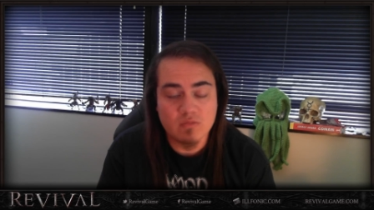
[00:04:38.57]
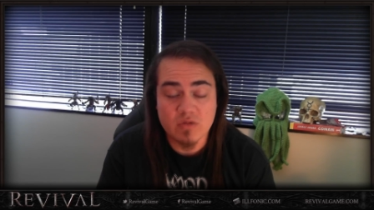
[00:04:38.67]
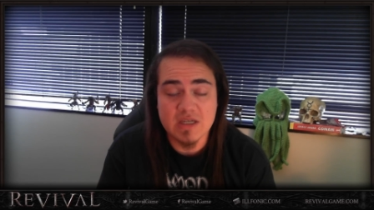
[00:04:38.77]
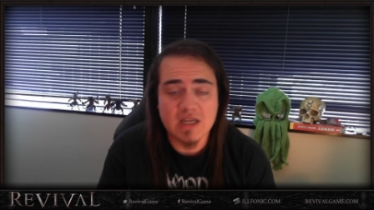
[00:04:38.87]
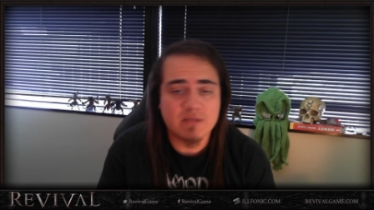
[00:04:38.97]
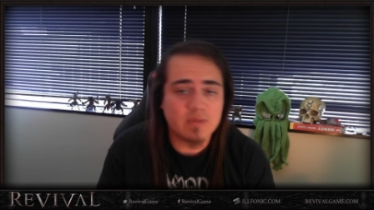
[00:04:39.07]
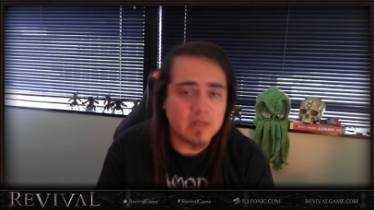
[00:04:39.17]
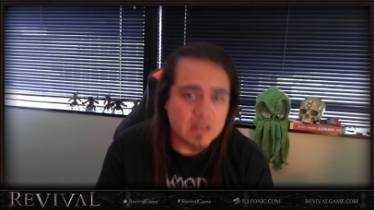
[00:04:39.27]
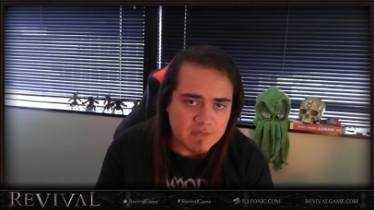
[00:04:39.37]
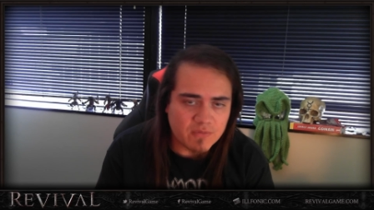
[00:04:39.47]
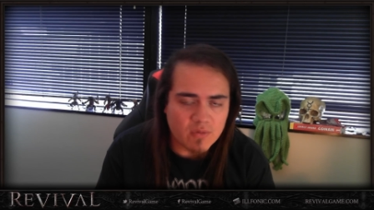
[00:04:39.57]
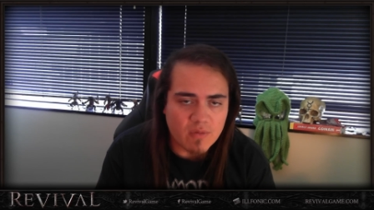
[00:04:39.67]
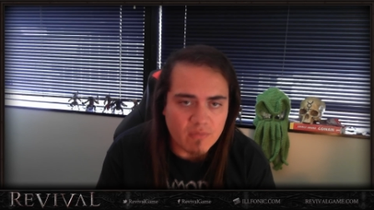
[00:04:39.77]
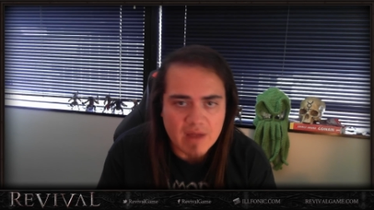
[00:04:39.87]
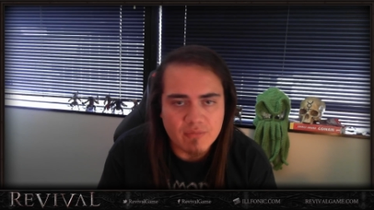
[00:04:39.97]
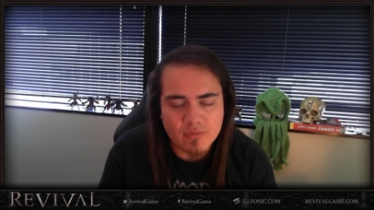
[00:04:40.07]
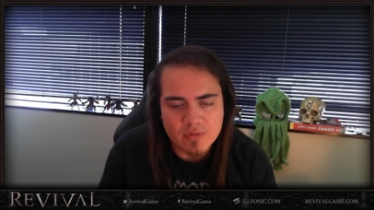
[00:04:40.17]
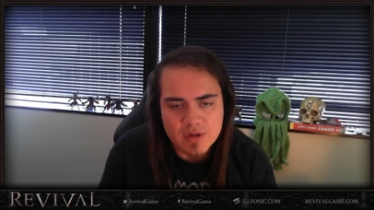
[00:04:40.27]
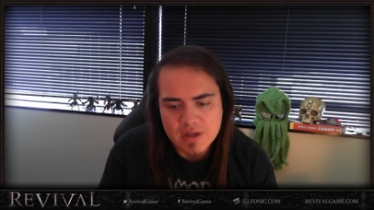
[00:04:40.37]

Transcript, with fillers: we desperately need for revival.